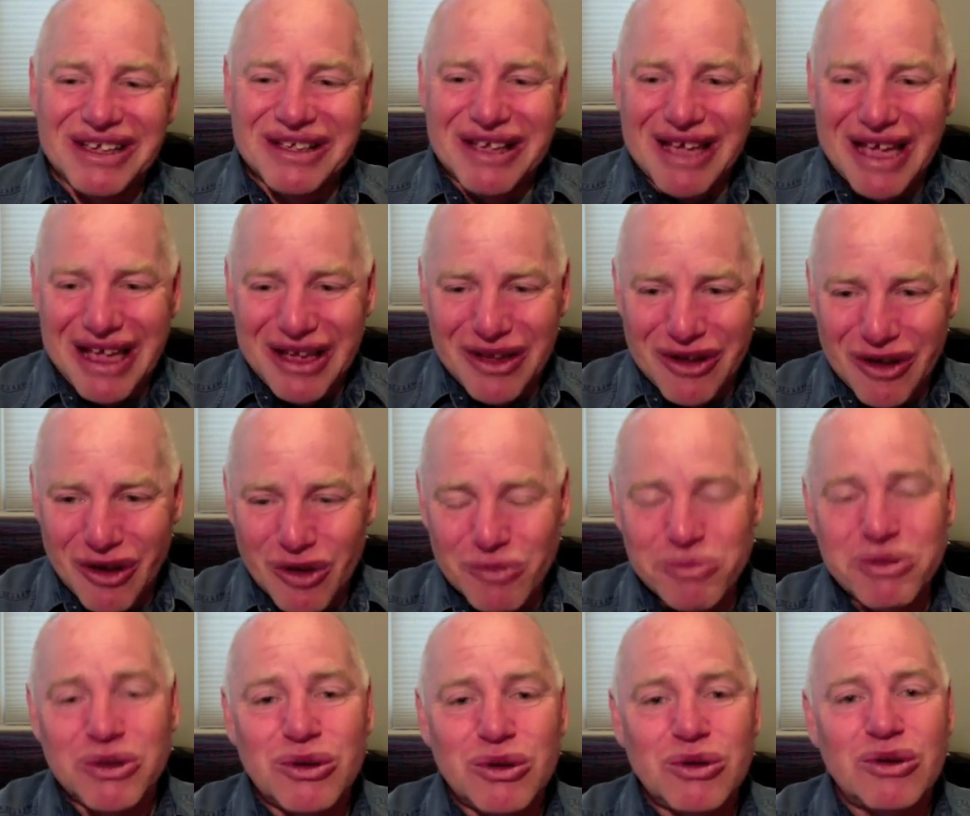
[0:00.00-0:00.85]
I
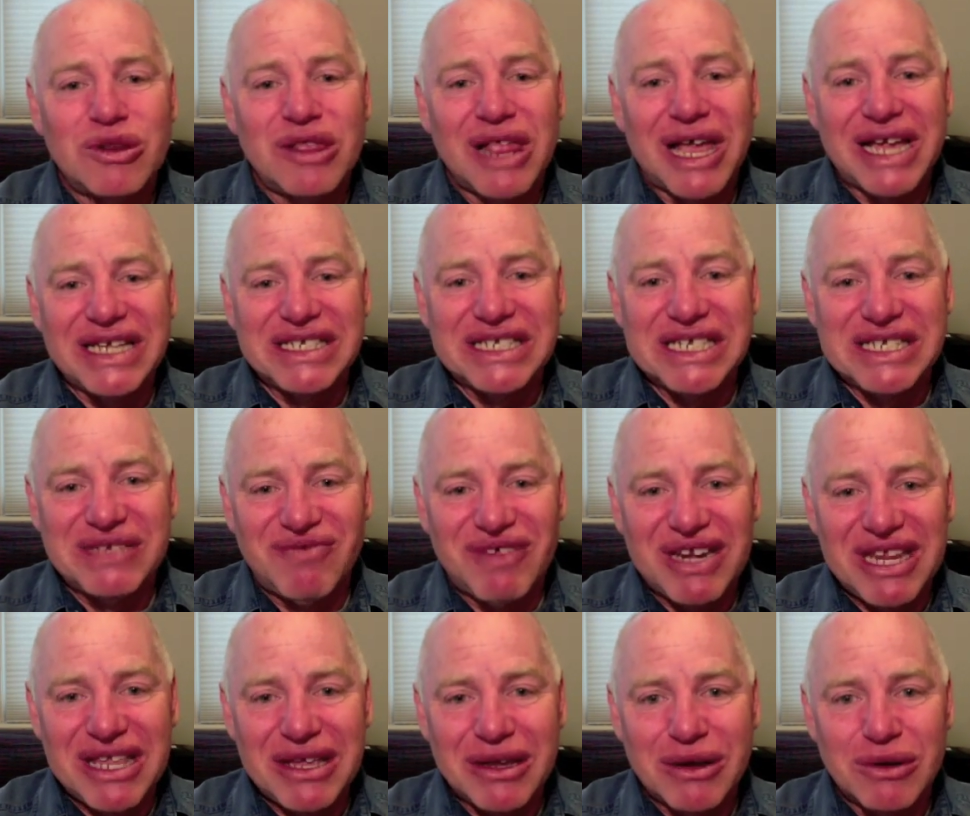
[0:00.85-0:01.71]
hope you utilize these
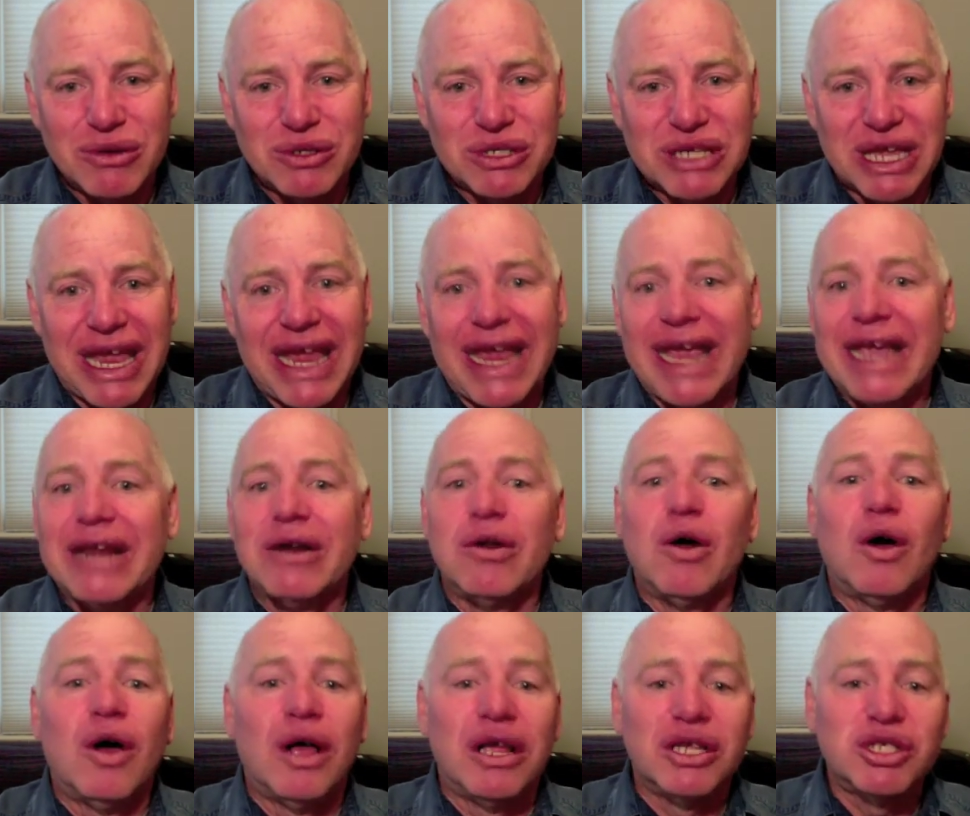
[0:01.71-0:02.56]
videos, and
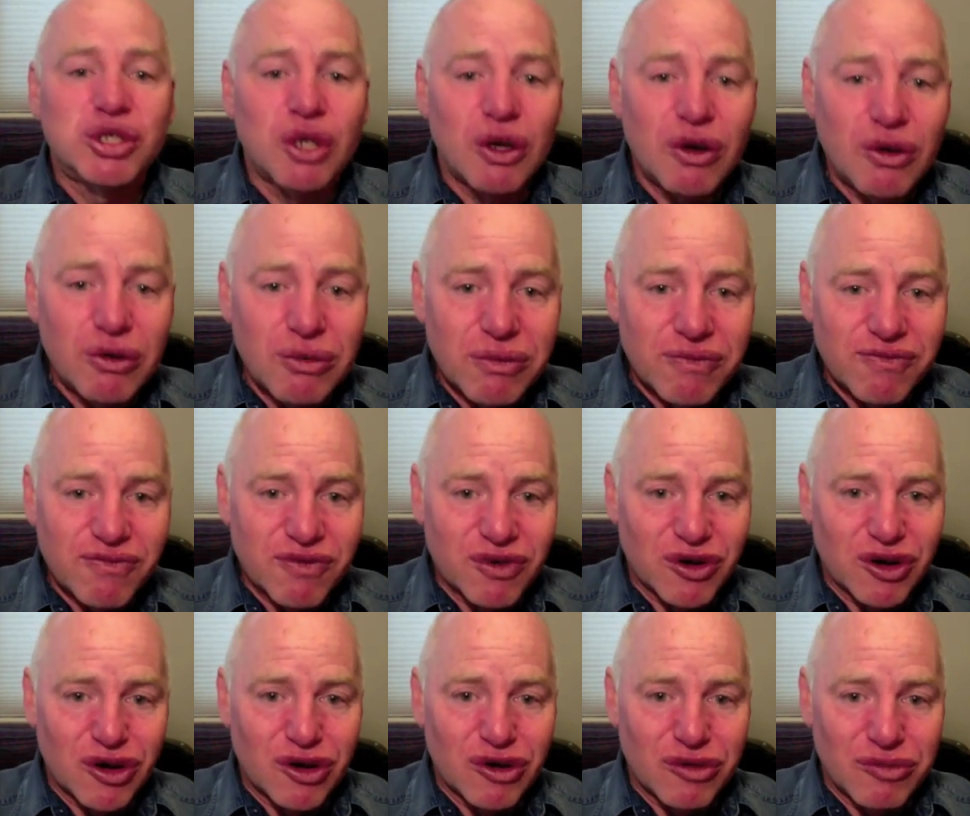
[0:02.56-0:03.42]
also
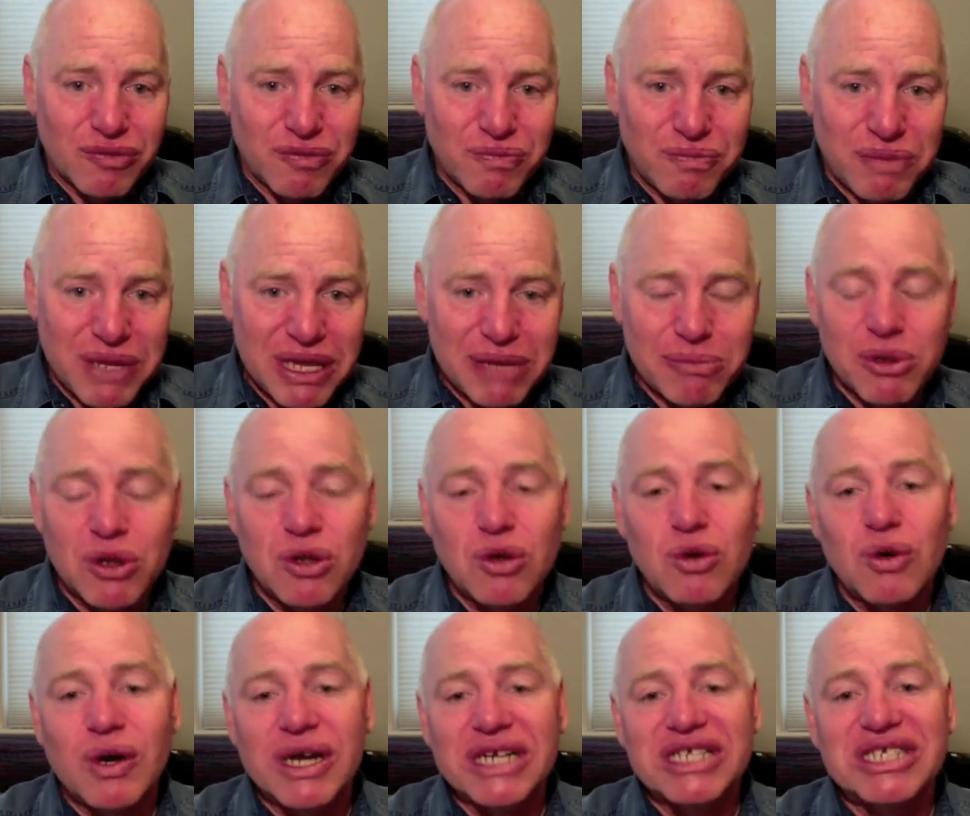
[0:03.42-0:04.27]
for people
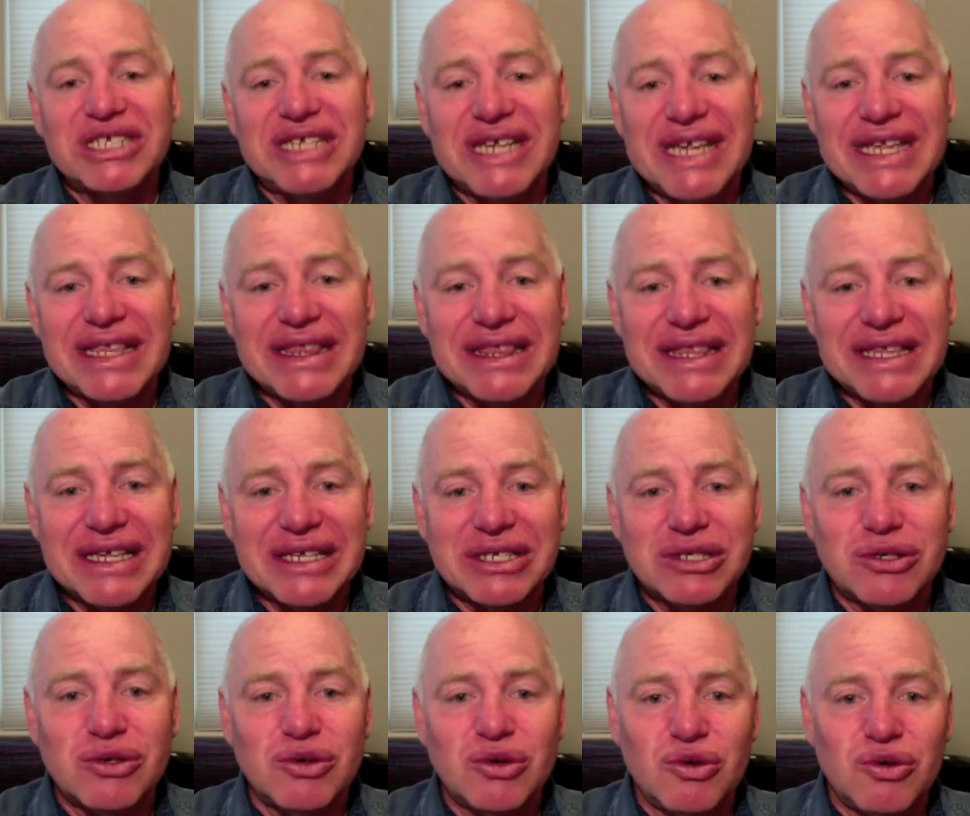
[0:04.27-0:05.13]
who are seeing
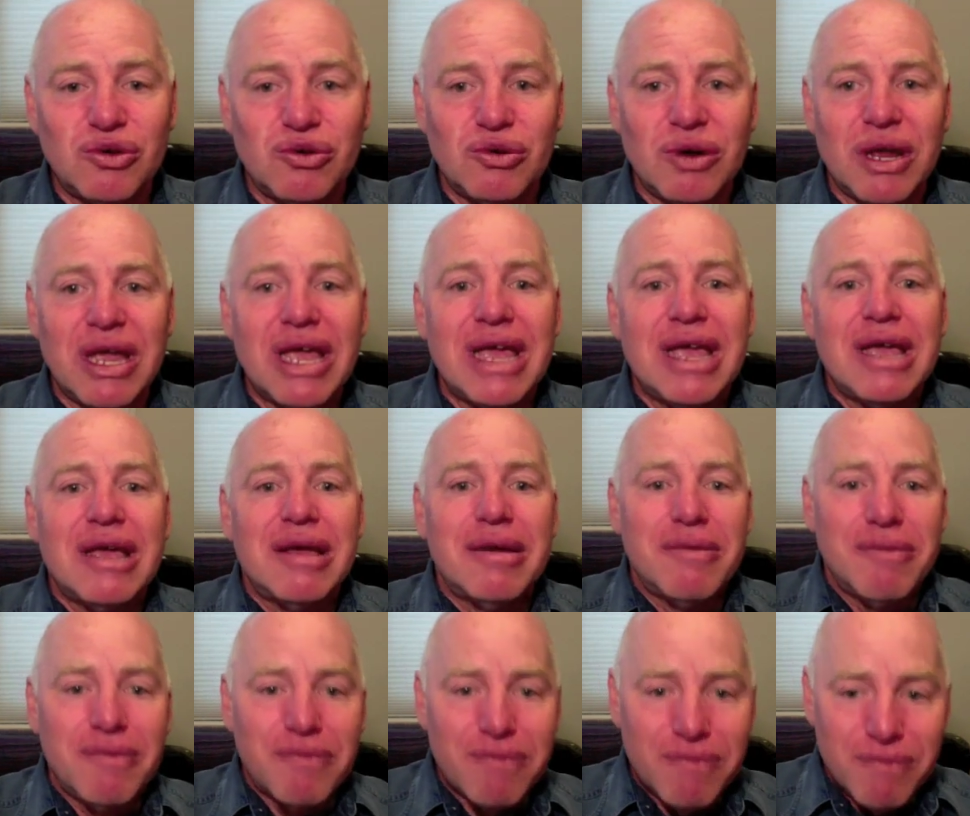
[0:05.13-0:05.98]
this who
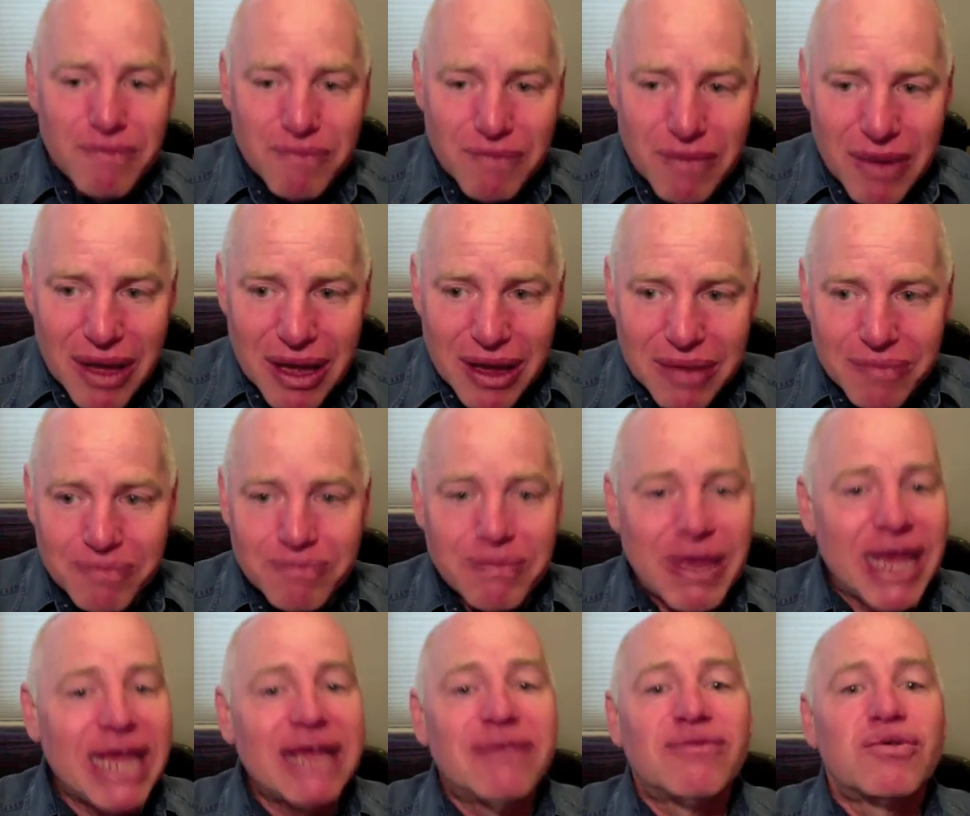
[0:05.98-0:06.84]

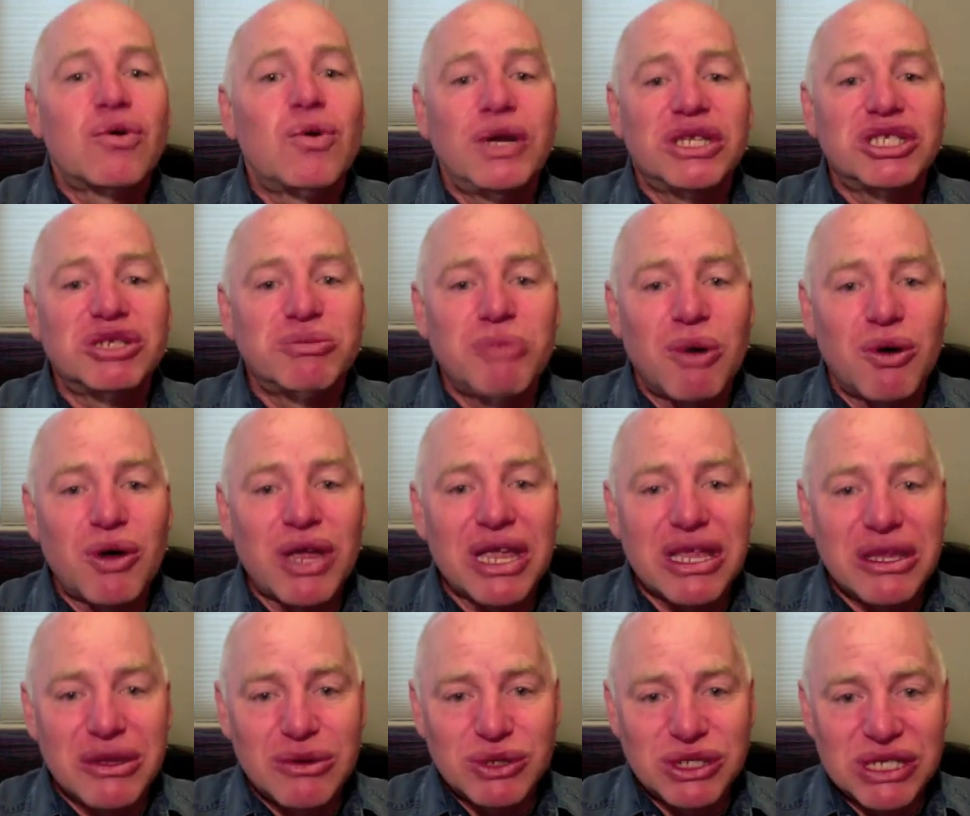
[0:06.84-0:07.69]
may have quit
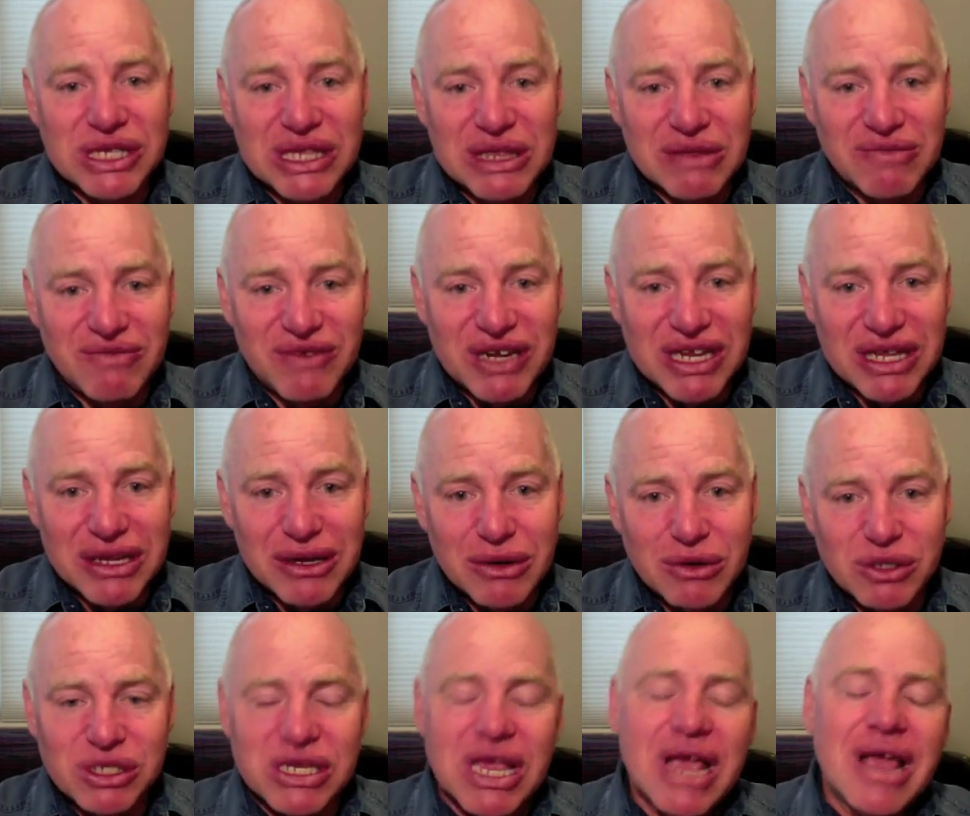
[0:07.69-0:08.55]
smoking using the
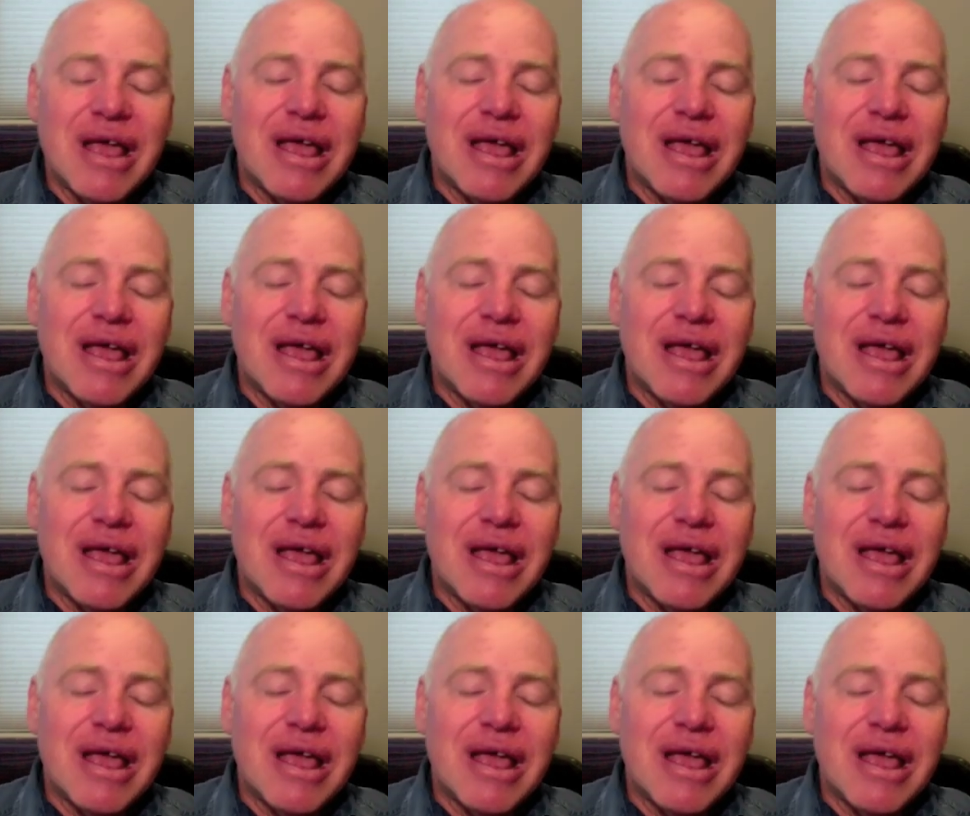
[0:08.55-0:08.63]
videos,